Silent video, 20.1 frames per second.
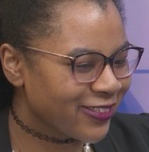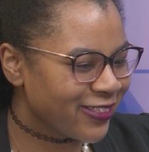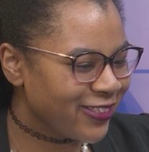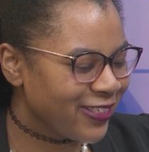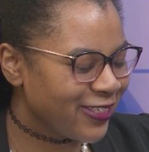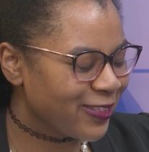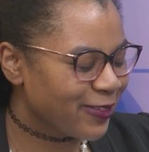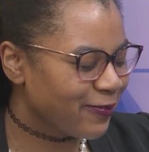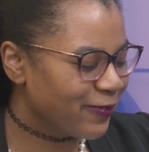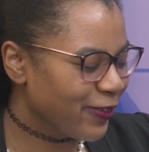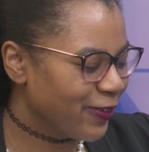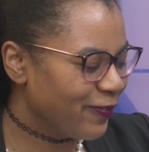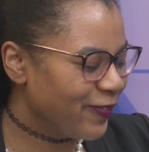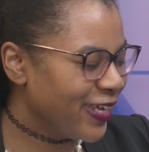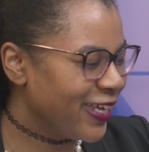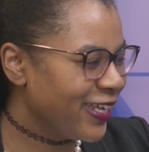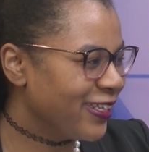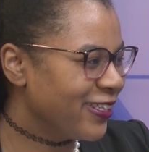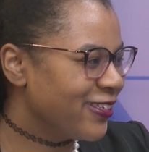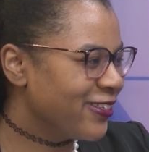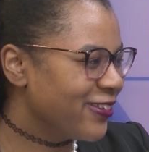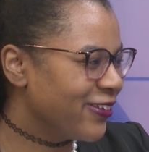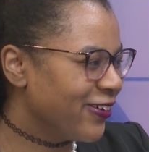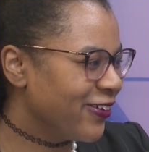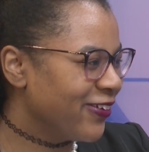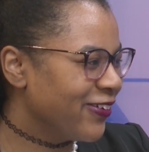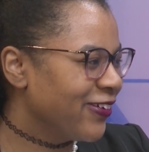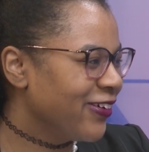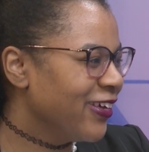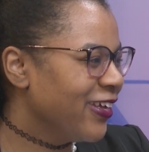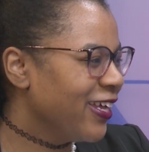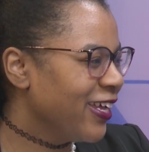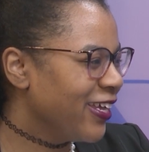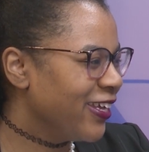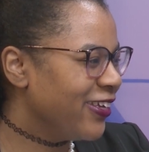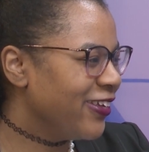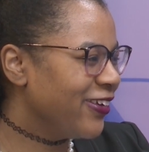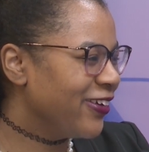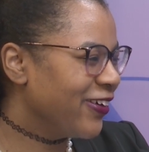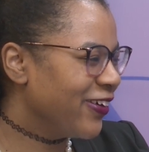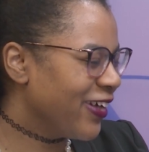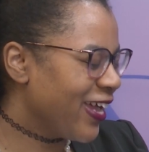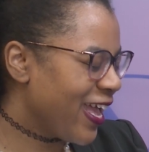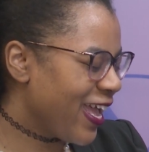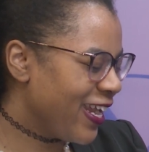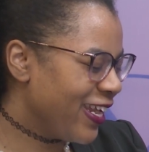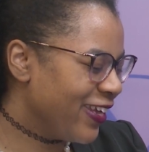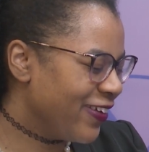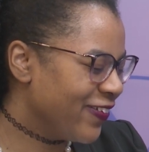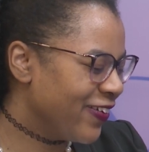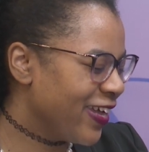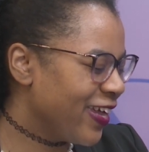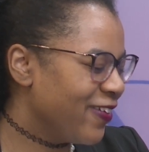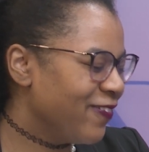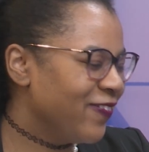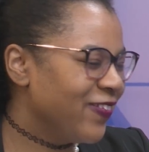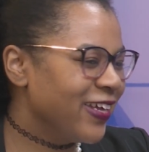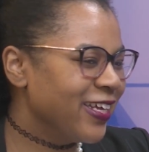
she's a mermaid so you know anyway yeah.